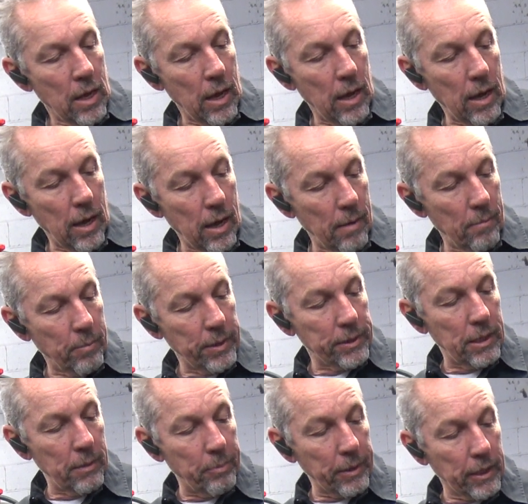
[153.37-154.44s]
Uh, but
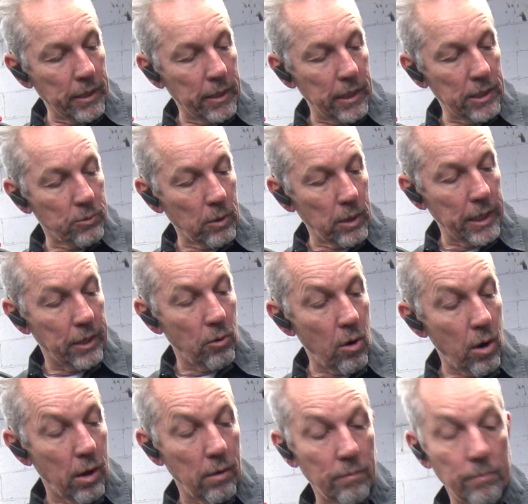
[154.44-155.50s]
typically these will leak oil.